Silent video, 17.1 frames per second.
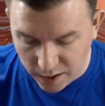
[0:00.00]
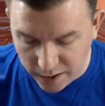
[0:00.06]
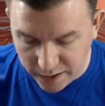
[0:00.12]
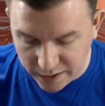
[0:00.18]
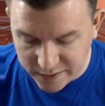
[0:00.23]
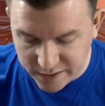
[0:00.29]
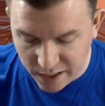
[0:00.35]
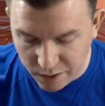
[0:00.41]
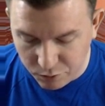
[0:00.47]

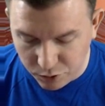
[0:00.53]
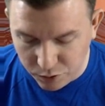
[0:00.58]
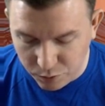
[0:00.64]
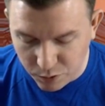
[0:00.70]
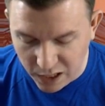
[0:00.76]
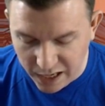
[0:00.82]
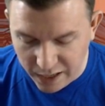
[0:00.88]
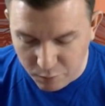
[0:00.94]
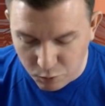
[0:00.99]
it's not really
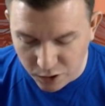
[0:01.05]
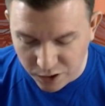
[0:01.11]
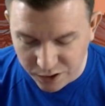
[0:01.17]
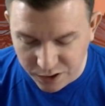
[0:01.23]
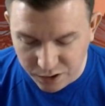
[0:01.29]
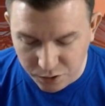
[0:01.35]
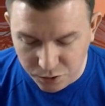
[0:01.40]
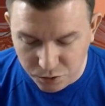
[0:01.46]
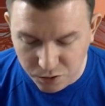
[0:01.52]
what I want to
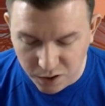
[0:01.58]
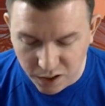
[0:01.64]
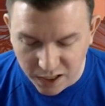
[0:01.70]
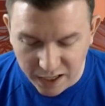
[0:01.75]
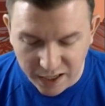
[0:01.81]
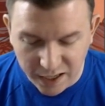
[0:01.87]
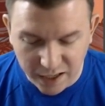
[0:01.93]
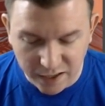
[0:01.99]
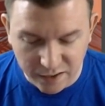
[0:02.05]
do,
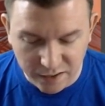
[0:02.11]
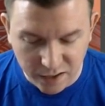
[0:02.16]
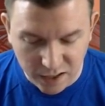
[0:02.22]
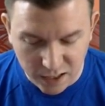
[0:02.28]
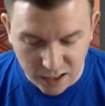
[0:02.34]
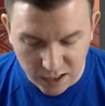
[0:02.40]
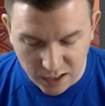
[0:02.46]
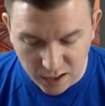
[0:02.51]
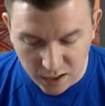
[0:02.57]
and
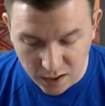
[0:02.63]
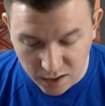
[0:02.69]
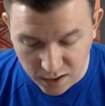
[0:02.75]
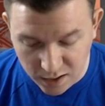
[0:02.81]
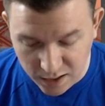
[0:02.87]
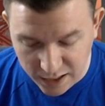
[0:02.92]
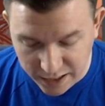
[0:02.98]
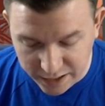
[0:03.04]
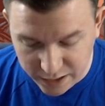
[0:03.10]

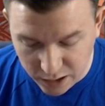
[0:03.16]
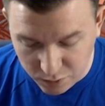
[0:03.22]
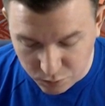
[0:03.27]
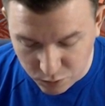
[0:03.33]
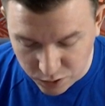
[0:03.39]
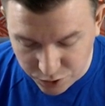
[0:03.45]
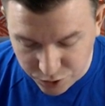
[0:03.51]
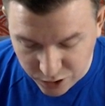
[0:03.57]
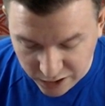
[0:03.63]
I kind of
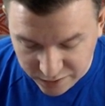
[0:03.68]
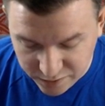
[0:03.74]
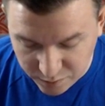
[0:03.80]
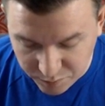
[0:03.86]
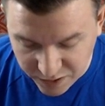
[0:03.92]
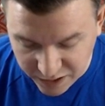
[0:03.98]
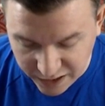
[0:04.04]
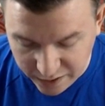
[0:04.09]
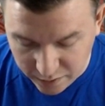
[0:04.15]
want to try
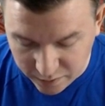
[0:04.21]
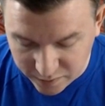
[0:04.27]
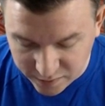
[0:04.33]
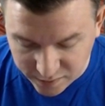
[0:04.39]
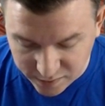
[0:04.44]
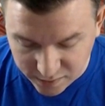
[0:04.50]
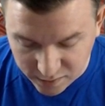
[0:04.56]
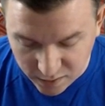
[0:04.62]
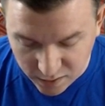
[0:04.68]
something
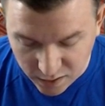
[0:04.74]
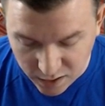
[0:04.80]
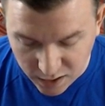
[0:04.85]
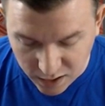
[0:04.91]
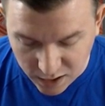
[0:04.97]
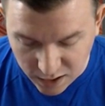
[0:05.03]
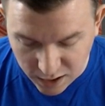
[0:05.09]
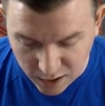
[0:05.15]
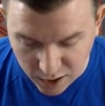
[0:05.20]
else.
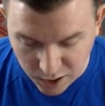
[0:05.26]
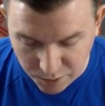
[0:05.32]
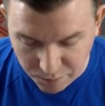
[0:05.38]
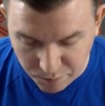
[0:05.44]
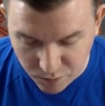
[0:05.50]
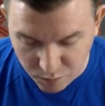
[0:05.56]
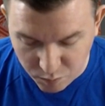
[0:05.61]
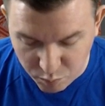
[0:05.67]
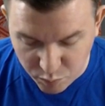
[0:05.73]

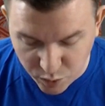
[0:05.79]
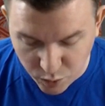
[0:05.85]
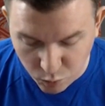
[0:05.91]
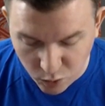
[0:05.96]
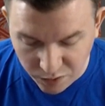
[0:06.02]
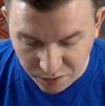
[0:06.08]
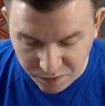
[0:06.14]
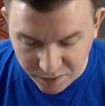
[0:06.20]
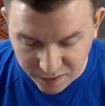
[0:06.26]
But
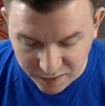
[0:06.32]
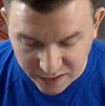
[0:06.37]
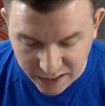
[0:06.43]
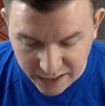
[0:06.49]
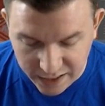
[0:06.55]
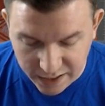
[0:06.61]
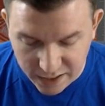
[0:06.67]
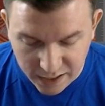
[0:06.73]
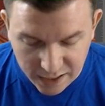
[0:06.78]
one thing
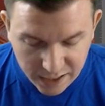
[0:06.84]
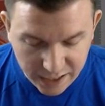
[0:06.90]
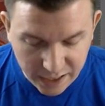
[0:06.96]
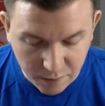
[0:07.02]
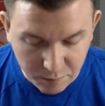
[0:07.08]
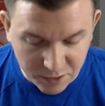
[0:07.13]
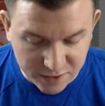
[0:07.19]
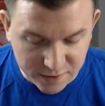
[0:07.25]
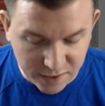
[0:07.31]
that I
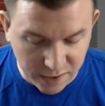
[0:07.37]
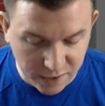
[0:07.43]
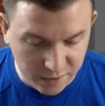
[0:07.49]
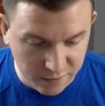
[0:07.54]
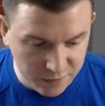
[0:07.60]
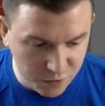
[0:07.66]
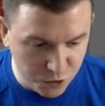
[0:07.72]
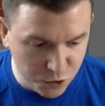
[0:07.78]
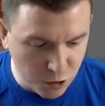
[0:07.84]
am excited
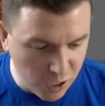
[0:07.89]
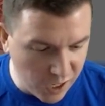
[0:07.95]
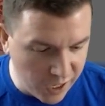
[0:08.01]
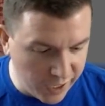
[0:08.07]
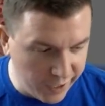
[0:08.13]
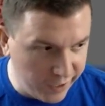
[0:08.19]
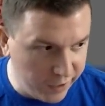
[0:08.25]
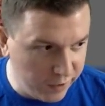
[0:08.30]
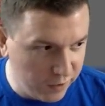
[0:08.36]
to
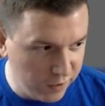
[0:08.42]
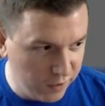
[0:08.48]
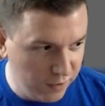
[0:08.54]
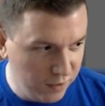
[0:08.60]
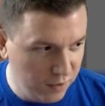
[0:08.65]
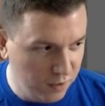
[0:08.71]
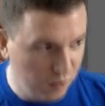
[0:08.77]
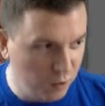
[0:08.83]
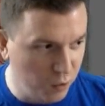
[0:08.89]
try,
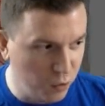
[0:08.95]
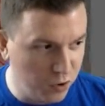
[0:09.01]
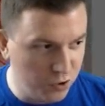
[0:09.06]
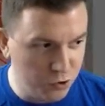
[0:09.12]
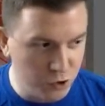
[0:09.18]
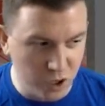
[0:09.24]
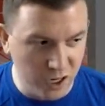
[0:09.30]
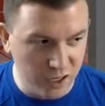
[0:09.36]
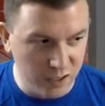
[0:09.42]
we're going to
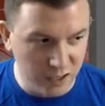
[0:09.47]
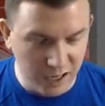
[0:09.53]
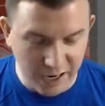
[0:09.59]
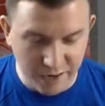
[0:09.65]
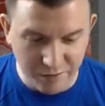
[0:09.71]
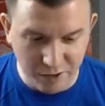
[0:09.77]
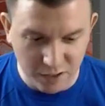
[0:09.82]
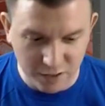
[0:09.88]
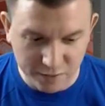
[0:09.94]
try
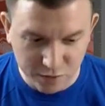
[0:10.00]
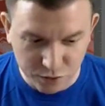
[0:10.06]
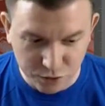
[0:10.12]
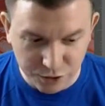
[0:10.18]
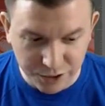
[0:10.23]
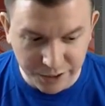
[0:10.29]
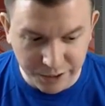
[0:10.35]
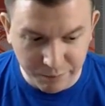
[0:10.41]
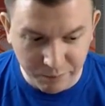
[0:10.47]
live on
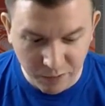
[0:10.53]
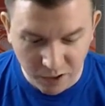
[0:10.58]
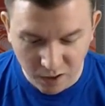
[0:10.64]
stream,